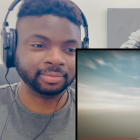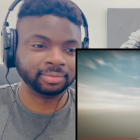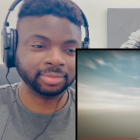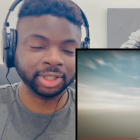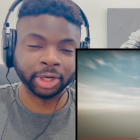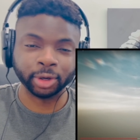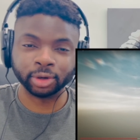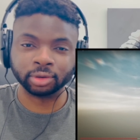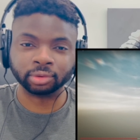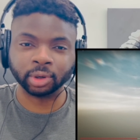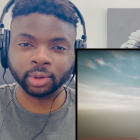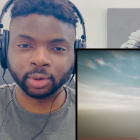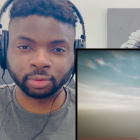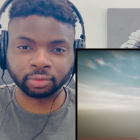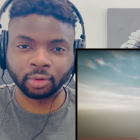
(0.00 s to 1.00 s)
you know,
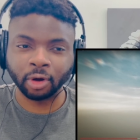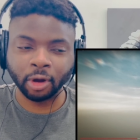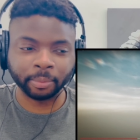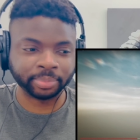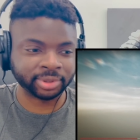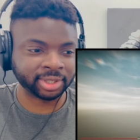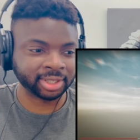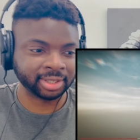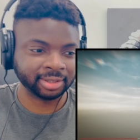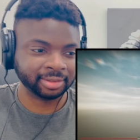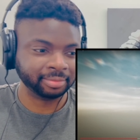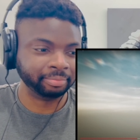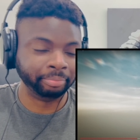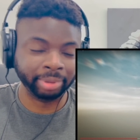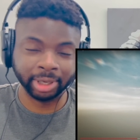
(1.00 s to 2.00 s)
grow crops,
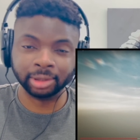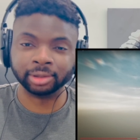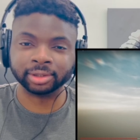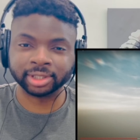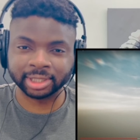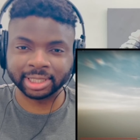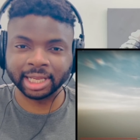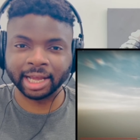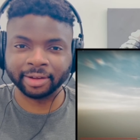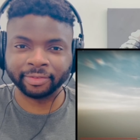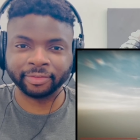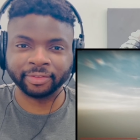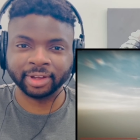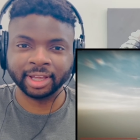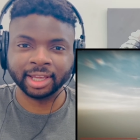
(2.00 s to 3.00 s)
build
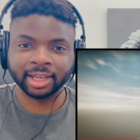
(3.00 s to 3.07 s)
stuff.